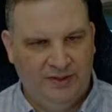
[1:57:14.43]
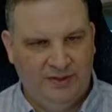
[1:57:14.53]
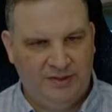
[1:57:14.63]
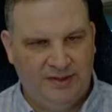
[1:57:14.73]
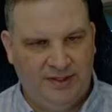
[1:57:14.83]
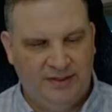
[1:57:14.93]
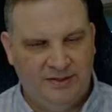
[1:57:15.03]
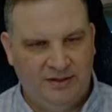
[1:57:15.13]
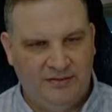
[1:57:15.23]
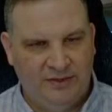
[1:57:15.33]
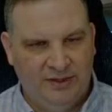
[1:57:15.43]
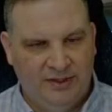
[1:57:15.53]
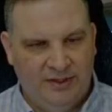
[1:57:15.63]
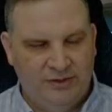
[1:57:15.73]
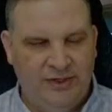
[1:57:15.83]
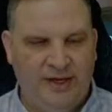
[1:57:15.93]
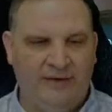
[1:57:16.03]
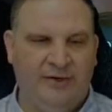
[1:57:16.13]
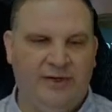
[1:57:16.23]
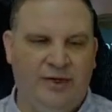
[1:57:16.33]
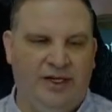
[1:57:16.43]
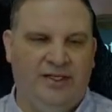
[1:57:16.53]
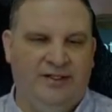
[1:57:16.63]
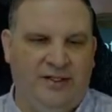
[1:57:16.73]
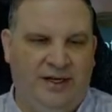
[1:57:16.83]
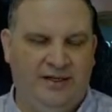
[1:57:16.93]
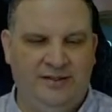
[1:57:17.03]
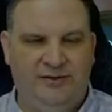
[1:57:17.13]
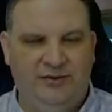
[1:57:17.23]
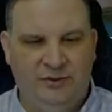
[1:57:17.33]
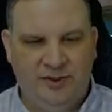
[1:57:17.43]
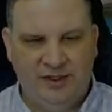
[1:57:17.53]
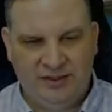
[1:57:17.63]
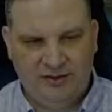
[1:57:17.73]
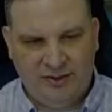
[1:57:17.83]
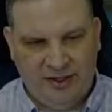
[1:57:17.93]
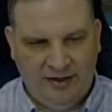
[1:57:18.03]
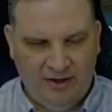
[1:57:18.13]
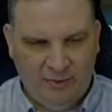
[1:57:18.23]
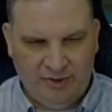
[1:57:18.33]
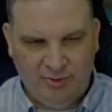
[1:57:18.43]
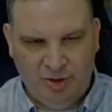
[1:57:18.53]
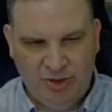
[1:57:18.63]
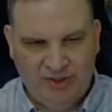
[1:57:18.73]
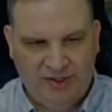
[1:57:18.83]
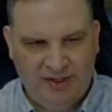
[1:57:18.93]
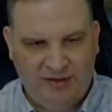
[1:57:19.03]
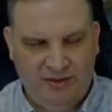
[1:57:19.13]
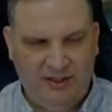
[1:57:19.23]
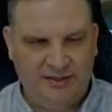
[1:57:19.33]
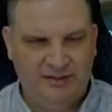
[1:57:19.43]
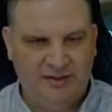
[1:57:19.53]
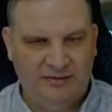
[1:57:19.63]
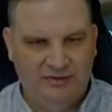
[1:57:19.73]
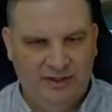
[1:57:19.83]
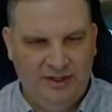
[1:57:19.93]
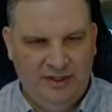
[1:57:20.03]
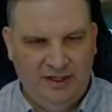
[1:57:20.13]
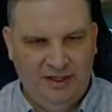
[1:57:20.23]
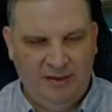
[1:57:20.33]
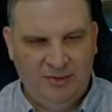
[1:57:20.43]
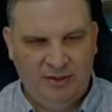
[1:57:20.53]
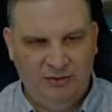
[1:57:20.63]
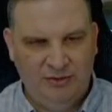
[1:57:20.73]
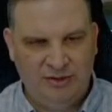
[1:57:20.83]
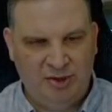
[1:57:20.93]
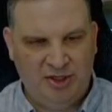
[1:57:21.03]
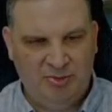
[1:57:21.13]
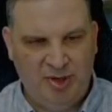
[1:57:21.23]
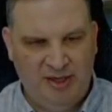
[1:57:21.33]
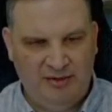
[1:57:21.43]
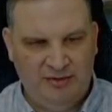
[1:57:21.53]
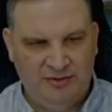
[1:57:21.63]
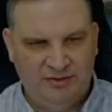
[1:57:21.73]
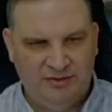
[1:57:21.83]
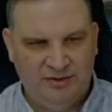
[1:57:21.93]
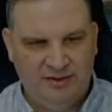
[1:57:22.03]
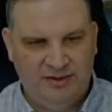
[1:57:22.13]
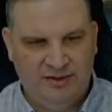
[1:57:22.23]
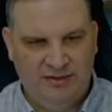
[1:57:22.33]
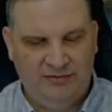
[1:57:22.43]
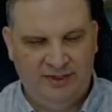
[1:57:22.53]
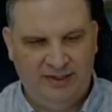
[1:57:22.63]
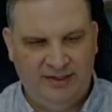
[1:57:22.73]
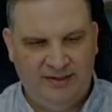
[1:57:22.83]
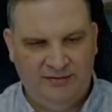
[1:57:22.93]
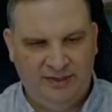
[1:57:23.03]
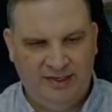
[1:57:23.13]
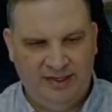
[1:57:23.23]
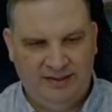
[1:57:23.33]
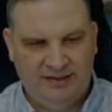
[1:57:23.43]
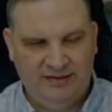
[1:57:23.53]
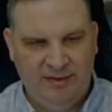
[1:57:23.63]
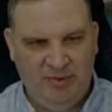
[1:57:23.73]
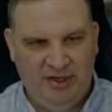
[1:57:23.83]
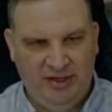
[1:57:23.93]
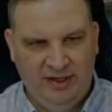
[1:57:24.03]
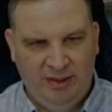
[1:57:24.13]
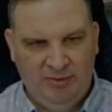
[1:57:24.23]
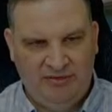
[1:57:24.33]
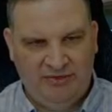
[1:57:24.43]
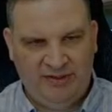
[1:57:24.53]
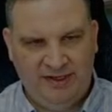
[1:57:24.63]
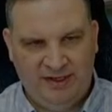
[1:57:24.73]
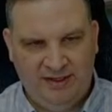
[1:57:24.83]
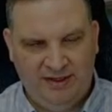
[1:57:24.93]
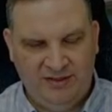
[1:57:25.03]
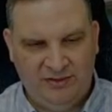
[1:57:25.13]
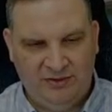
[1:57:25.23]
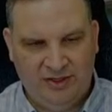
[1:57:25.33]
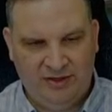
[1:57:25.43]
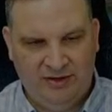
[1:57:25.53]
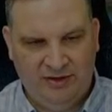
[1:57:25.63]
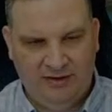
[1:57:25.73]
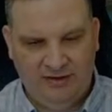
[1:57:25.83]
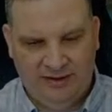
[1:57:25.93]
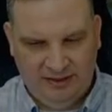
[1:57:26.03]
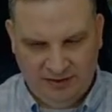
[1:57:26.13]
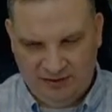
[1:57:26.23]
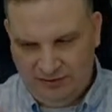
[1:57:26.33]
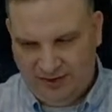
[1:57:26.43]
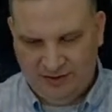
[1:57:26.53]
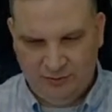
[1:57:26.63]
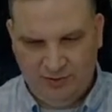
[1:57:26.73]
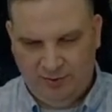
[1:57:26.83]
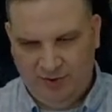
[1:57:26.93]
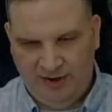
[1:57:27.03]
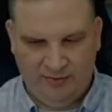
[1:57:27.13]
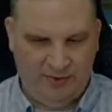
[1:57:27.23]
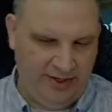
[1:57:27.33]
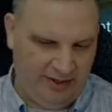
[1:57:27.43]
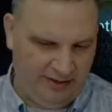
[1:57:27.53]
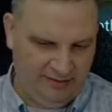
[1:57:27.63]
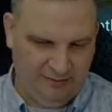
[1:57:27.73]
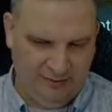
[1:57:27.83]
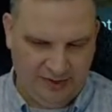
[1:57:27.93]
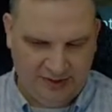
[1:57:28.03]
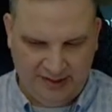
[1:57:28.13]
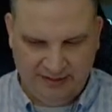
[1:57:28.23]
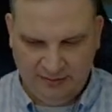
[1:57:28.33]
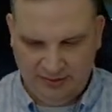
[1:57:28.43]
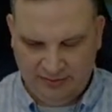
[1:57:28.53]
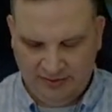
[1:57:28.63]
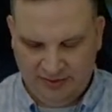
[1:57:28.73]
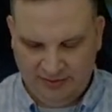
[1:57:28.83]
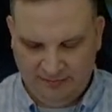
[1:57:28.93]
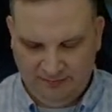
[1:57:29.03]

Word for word: Exciting stuff. So yeah, if I go in against the Night Sisters with SLKR with the Bo Katan and all that stuff, uh, I'm going to lose a bunch of banners if I if I take that team in. But if I take in SLKR and I just do that sweep right away, reset with uh,